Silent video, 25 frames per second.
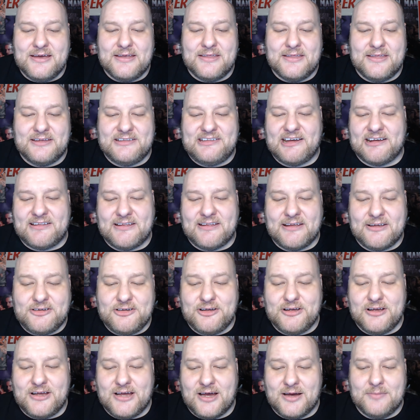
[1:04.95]
The
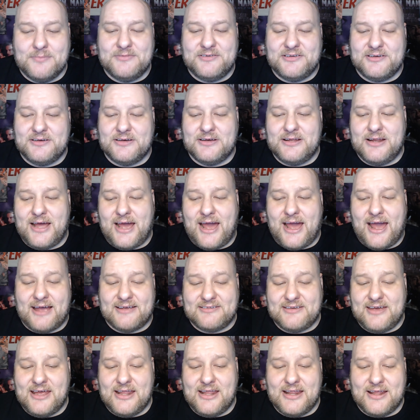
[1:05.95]
technician comes in
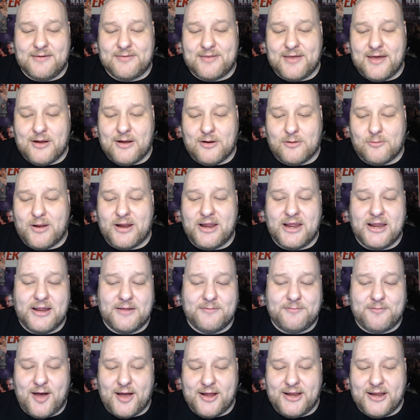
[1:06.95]
asking if they are ready to
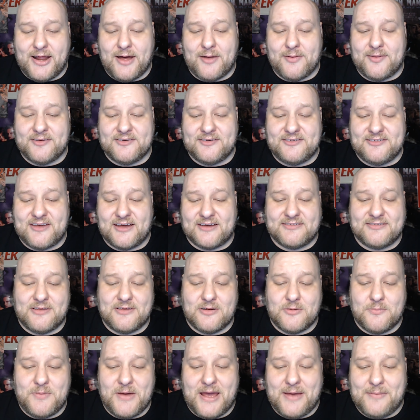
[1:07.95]
find out the sex of
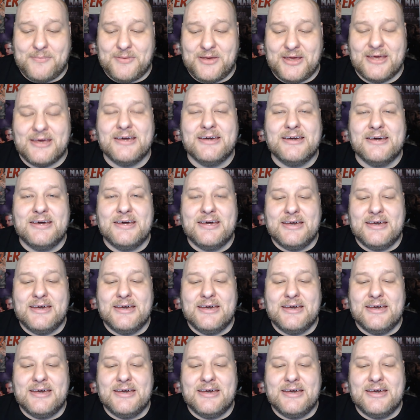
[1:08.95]
their baby.